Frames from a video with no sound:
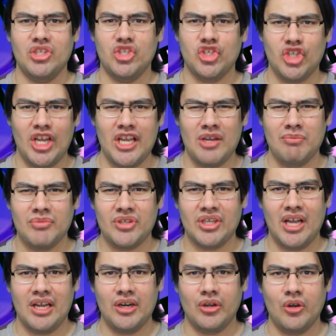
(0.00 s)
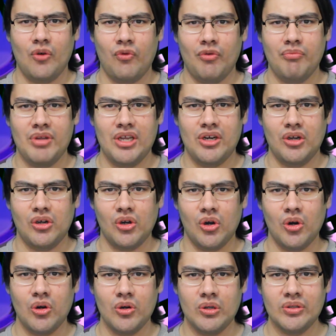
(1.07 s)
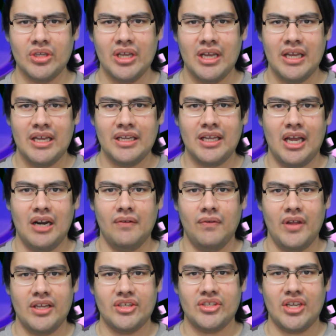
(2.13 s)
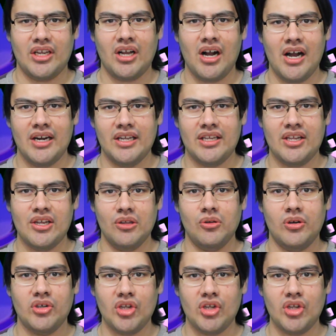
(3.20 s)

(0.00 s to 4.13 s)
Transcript: and James kind of go from being a cold, kind of like psychotic killer